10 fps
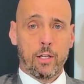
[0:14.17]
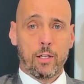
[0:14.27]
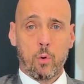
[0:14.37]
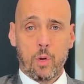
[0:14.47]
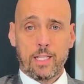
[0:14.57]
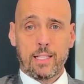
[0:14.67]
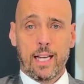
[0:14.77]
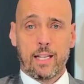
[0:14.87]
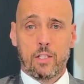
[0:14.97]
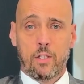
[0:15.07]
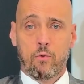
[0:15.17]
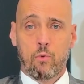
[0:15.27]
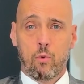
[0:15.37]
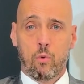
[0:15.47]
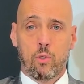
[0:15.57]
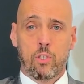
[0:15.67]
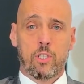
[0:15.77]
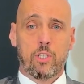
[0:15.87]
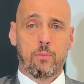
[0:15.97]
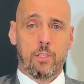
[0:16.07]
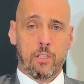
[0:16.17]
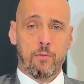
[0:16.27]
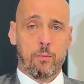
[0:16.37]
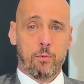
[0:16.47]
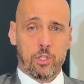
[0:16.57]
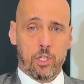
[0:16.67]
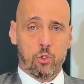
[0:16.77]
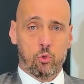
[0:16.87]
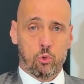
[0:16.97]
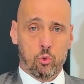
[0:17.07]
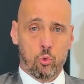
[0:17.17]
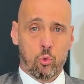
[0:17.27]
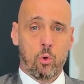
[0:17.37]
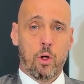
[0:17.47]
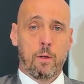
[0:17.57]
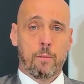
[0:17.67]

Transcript: under Queensland's civil rules is a specific procedural tool.